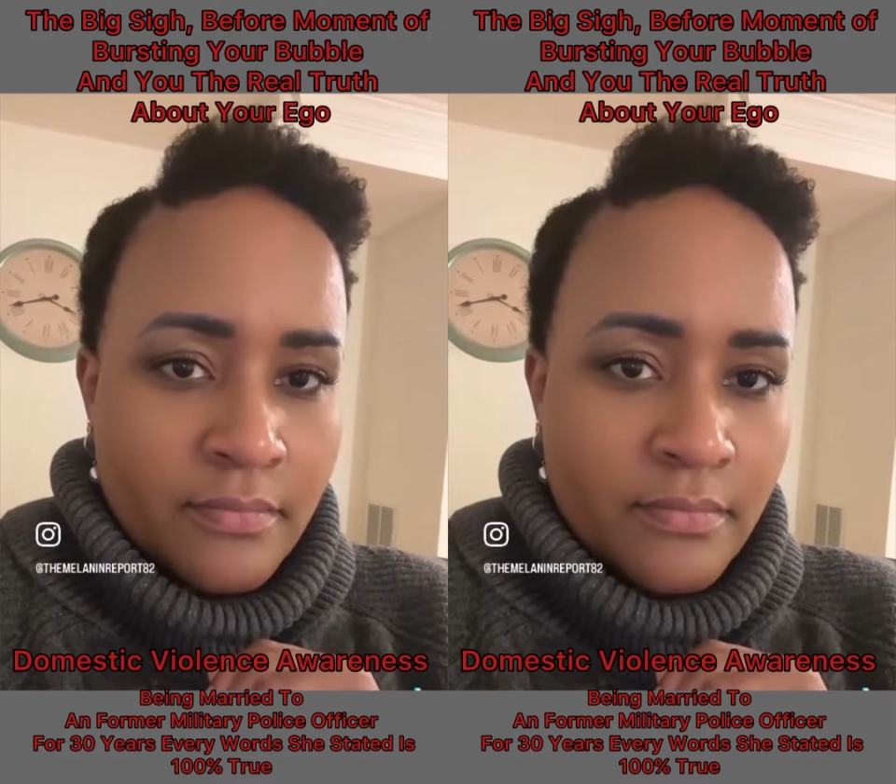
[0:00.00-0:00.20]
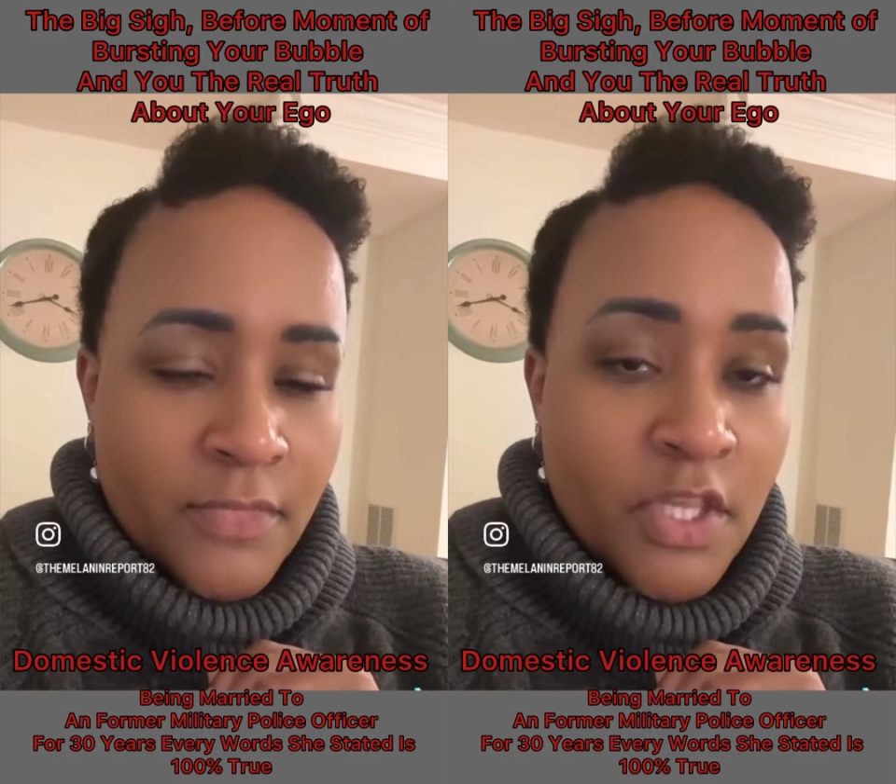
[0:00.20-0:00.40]

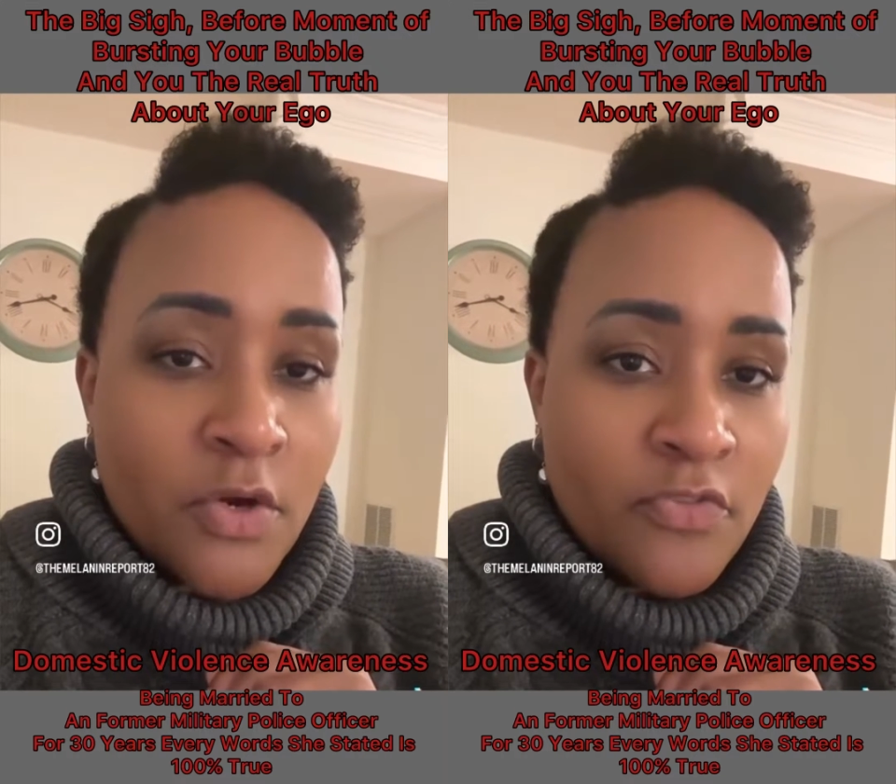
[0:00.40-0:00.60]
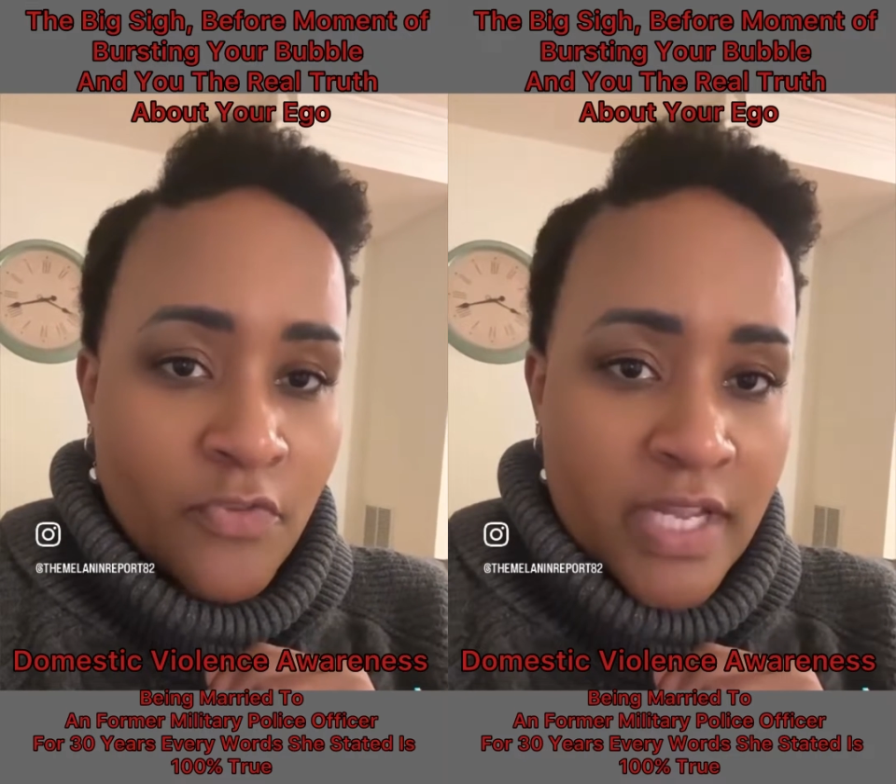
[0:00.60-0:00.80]
They're
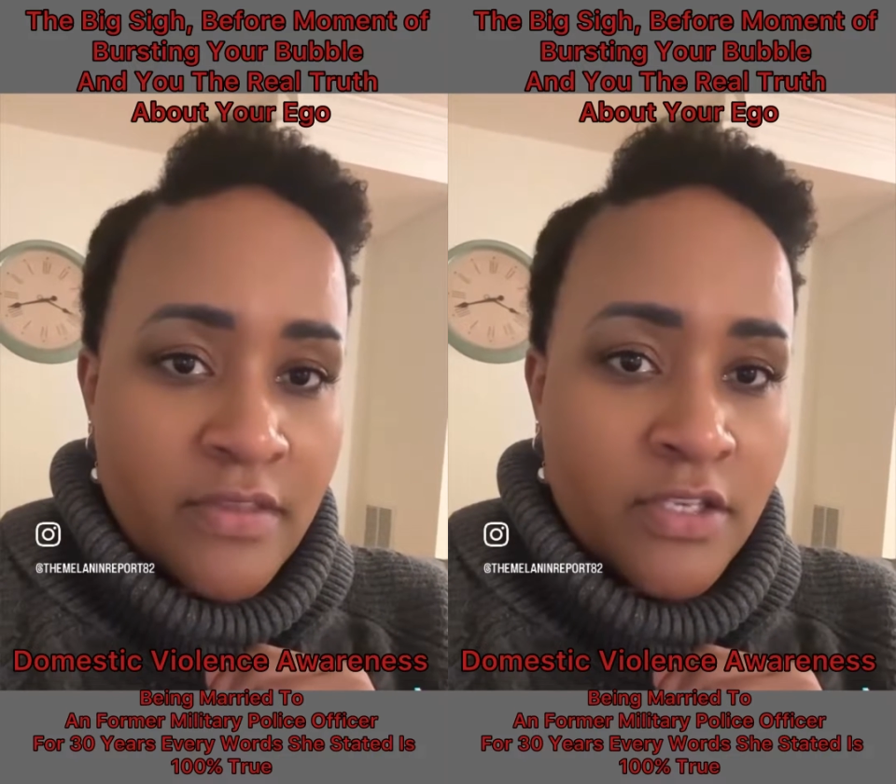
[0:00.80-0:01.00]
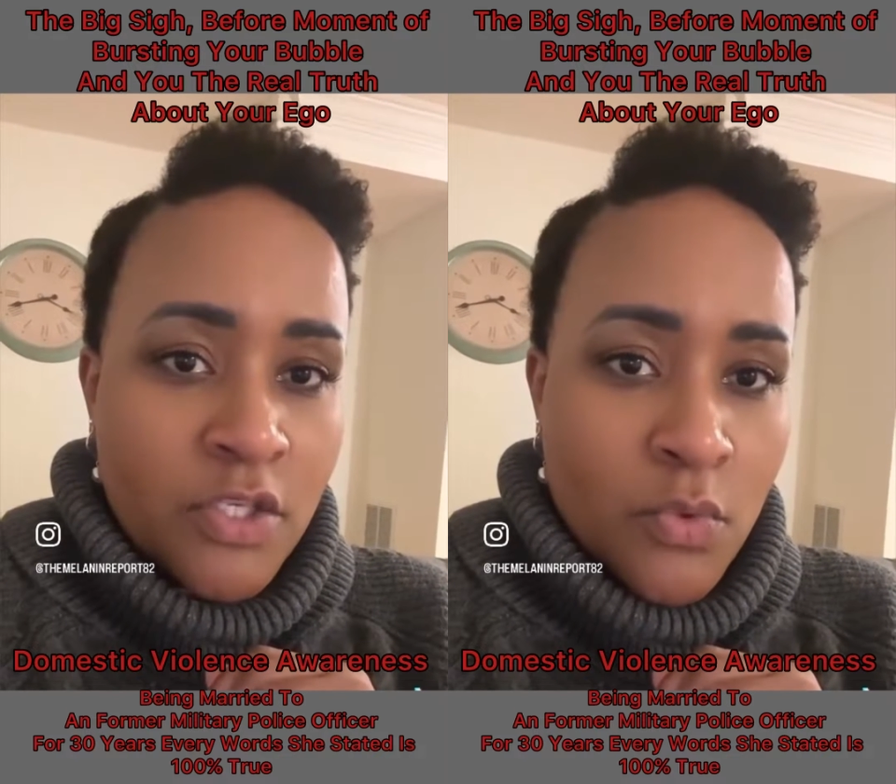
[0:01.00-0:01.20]
afraid
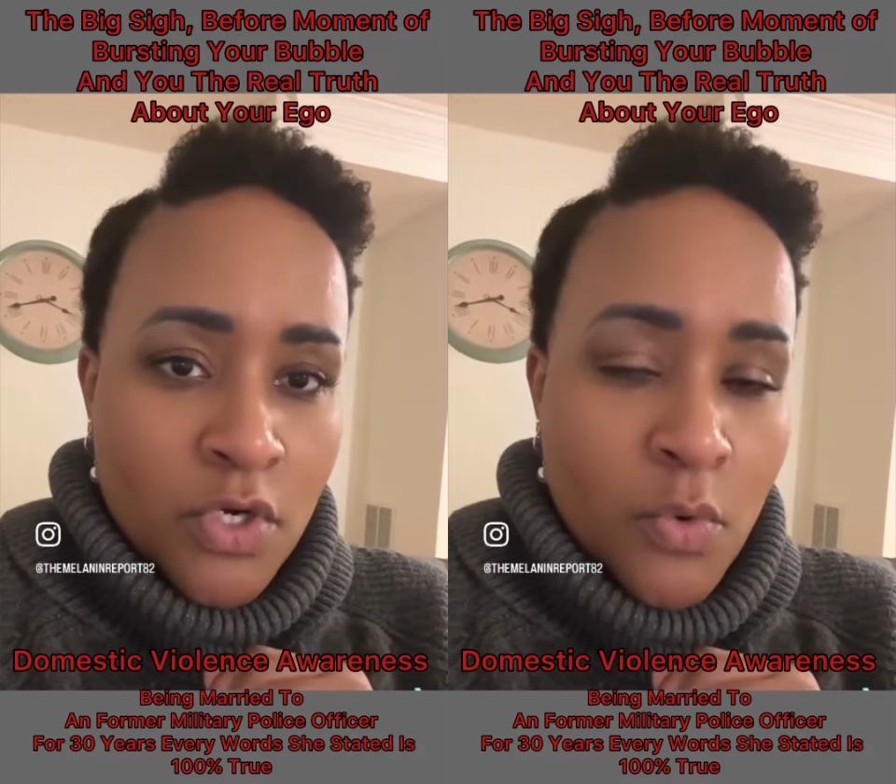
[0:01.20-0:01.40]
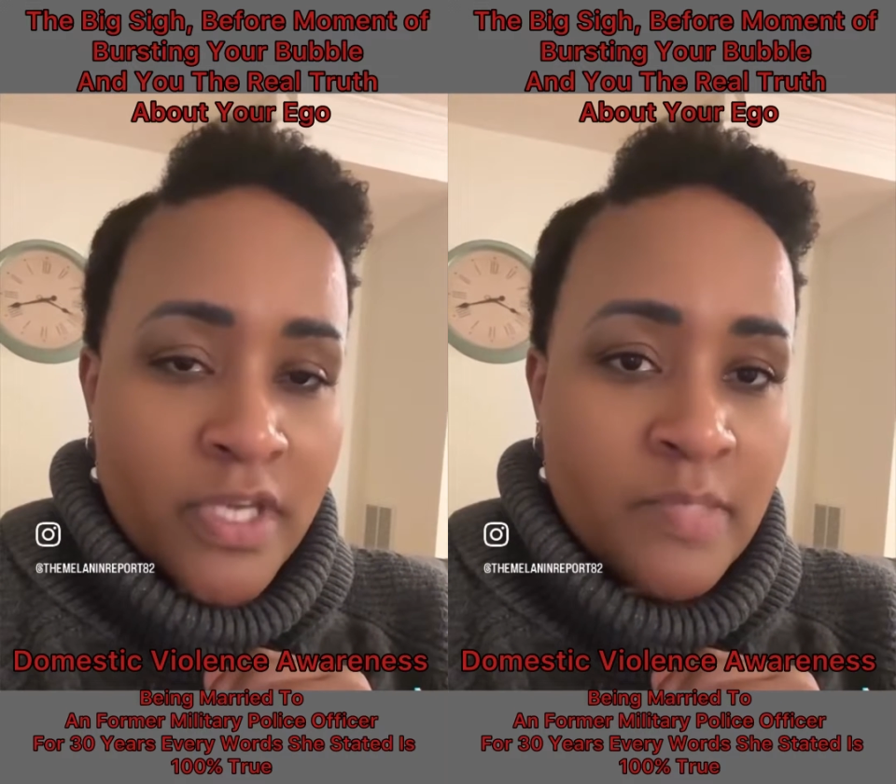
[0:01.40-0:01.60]
that you are
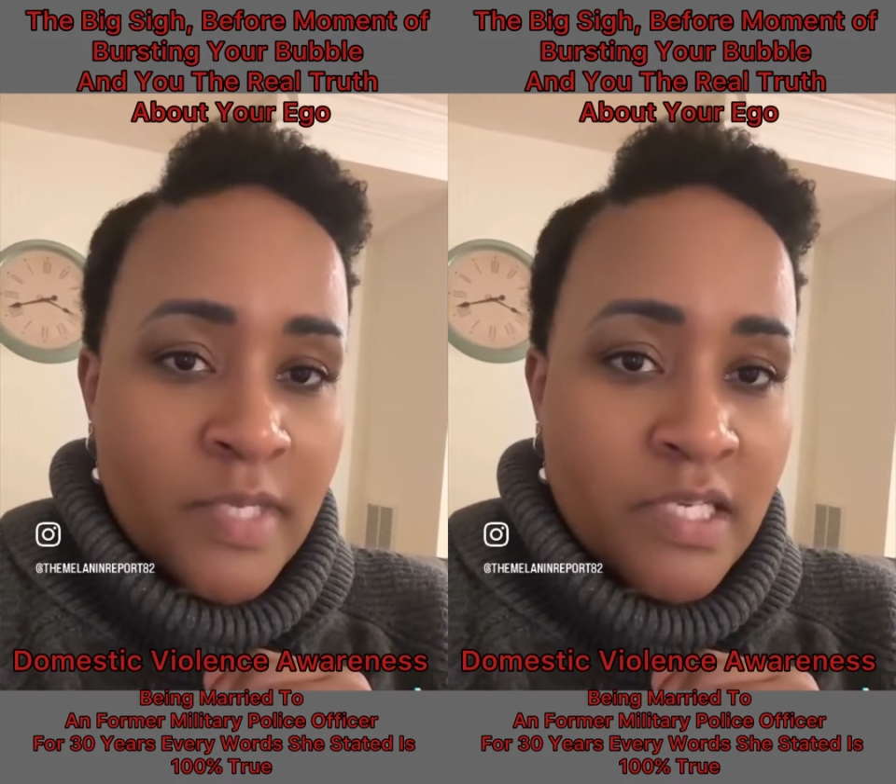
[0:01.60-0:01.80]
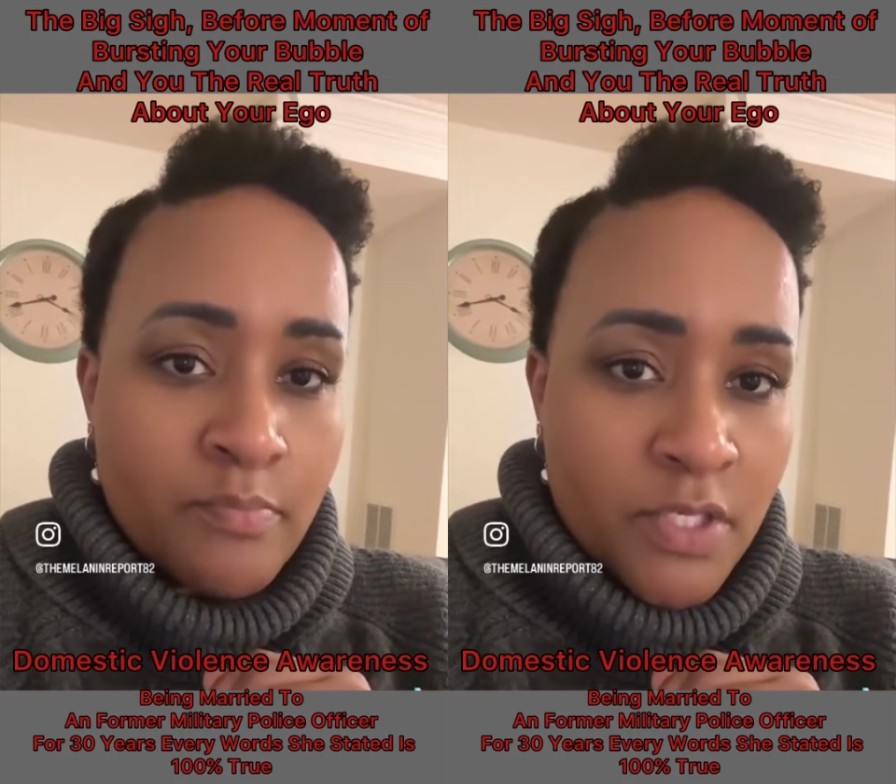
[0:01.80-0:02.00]
going to be
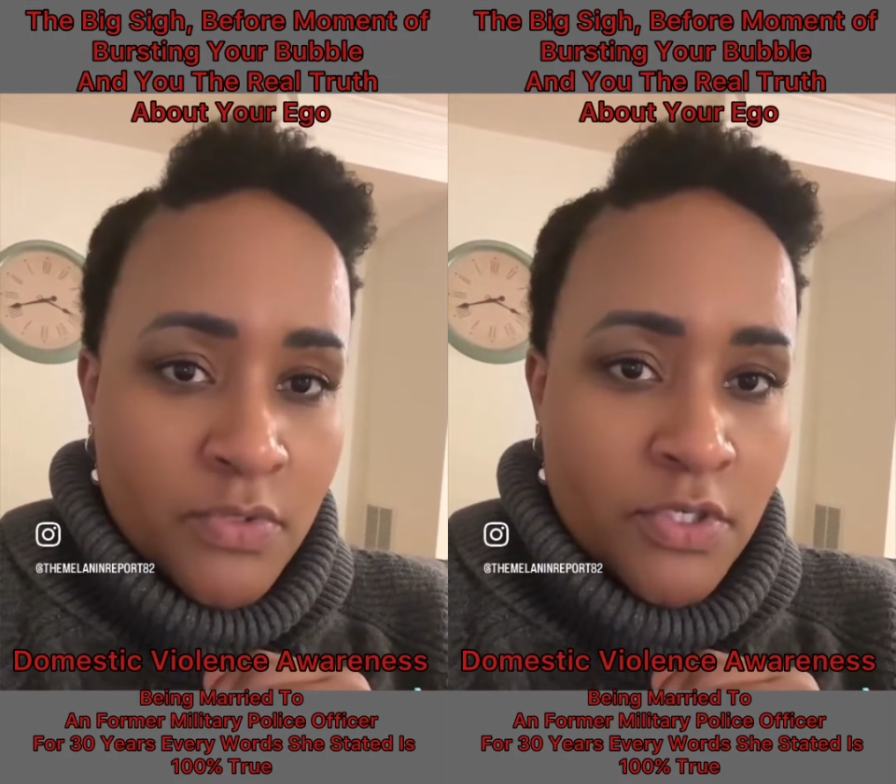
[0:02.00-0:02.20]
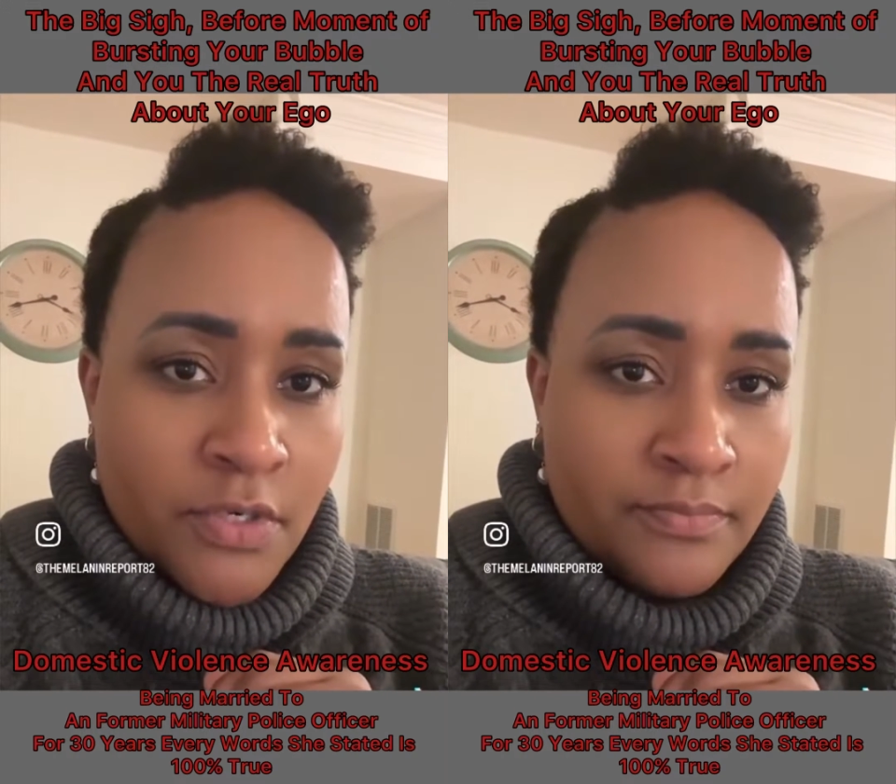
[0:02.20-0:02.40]
an
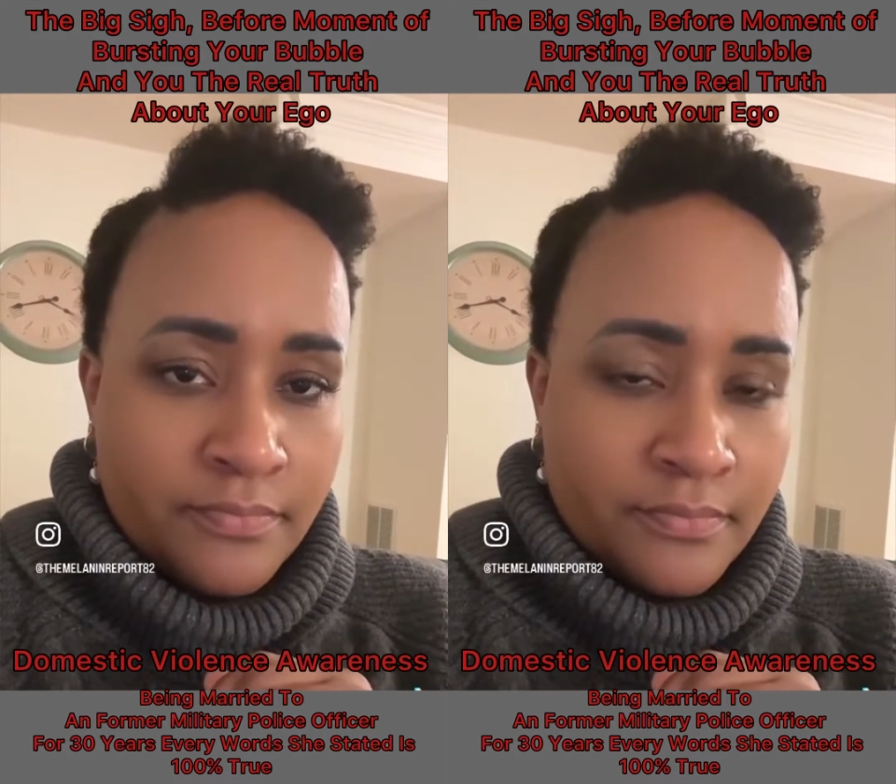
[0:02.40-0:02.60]
abuser.